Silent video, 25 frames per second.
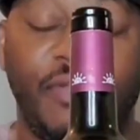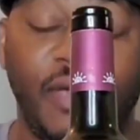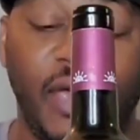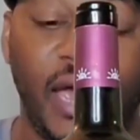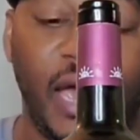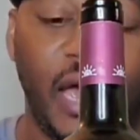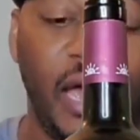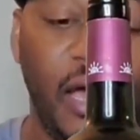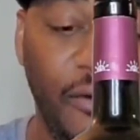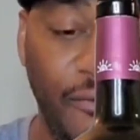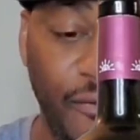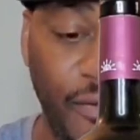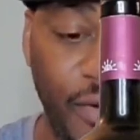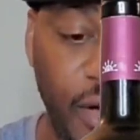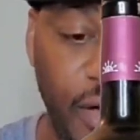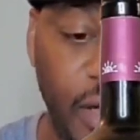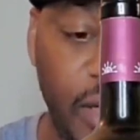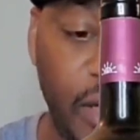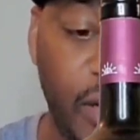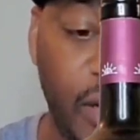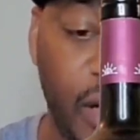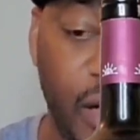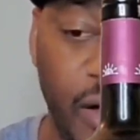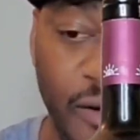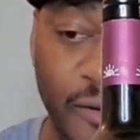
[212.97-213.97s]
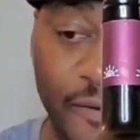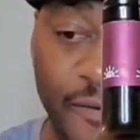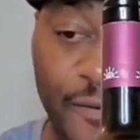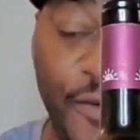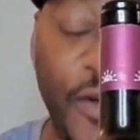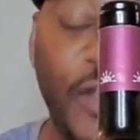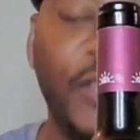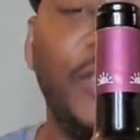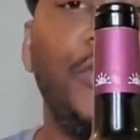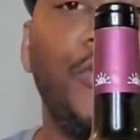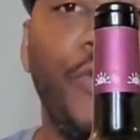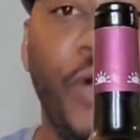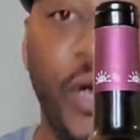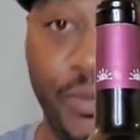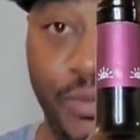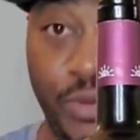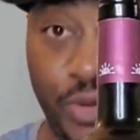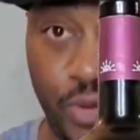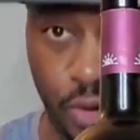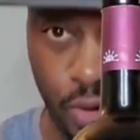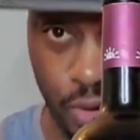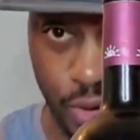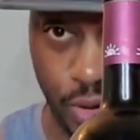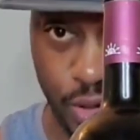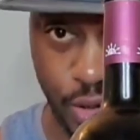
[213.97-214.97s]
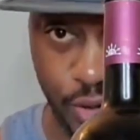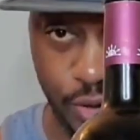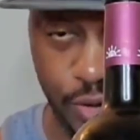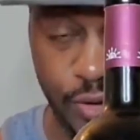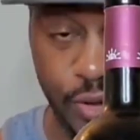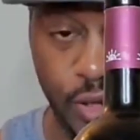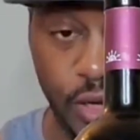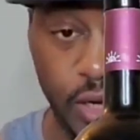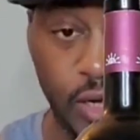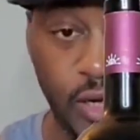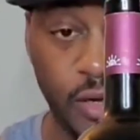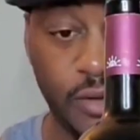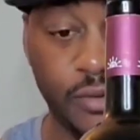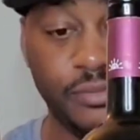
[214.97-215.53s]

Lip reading: They have French grapes grown there,